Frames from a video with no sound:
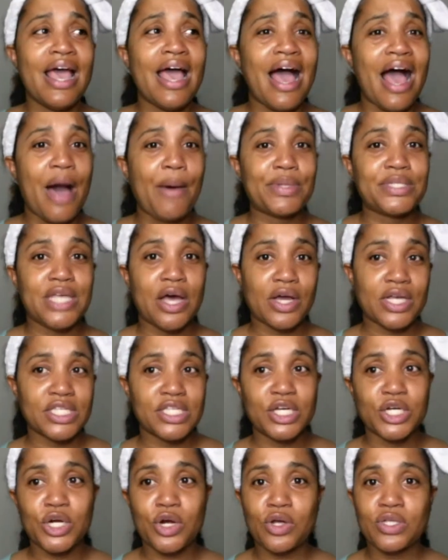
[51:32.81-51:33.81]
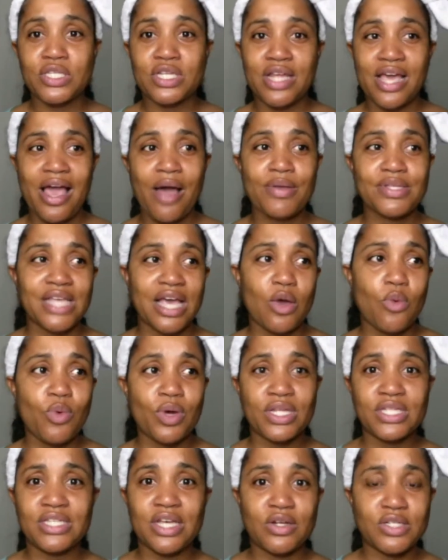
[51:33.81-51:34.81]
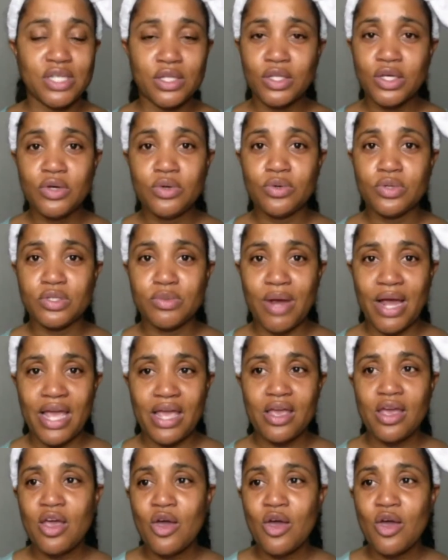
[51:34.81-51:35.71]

I was talking to a girl today. I was like, what is there to lose, right?